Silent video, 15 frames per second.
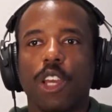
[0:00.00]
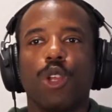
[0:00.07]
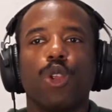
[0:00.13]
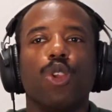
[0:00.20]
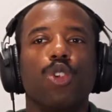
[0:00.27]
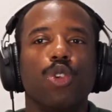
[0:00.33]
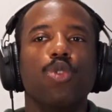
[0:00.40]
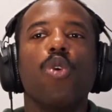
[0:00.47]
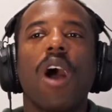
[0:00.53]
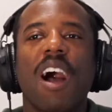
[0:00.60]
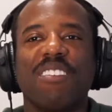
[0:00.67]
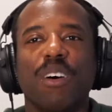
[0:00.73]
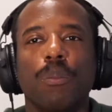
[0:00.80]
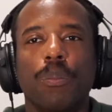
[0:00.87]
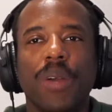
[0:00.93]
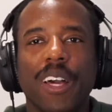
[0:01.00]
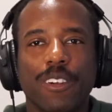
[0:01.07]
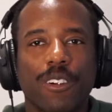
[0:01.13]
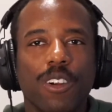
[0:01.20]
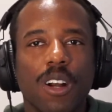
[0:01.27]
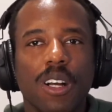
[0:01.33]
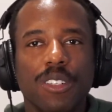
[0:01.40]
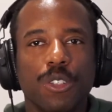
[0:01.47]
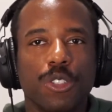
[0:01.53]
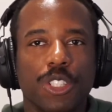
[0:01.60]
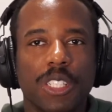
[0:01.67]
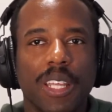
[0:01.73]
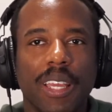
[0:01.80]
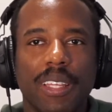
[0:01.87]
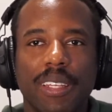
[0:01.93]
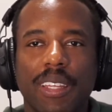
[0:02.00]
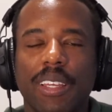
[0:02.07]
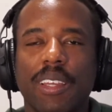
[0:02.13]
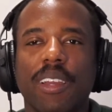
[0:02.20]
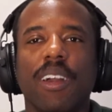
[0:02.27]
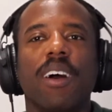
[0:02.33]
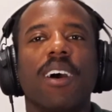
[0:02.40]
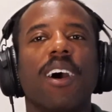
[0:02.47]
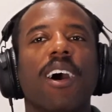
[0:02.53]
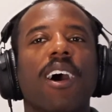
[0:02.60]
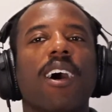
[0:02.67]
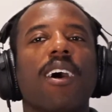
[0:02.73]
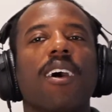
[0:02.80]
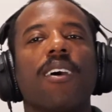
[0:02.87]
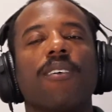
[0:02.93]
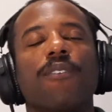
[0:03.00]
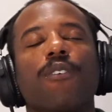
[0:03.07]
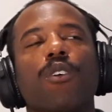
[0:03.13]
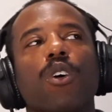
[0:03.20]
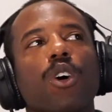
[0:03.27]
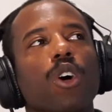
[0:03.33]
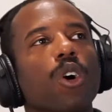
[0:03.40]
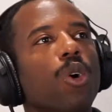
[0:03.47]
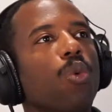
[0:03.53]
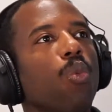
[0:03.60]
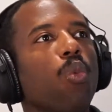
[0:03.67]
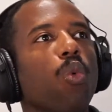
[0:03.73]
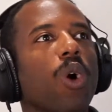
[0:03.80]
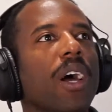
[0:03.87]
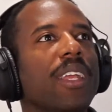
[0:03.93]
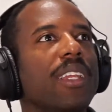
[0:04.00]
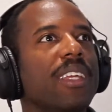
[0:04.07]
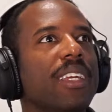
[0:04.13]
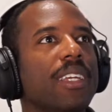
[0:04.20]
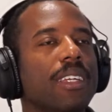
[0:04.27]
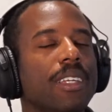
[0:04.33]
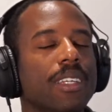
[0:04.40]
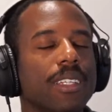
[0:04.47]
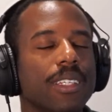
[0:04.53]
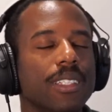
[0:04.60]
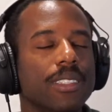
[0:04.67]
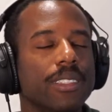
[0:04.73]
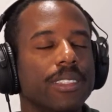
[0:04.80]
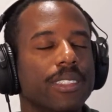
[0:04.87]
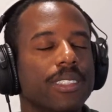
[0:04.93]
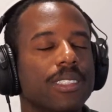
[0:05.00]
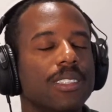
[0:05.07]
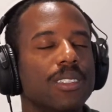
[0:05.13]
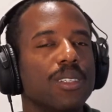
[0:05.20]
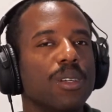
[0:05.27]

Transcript: You have a better understanding of what is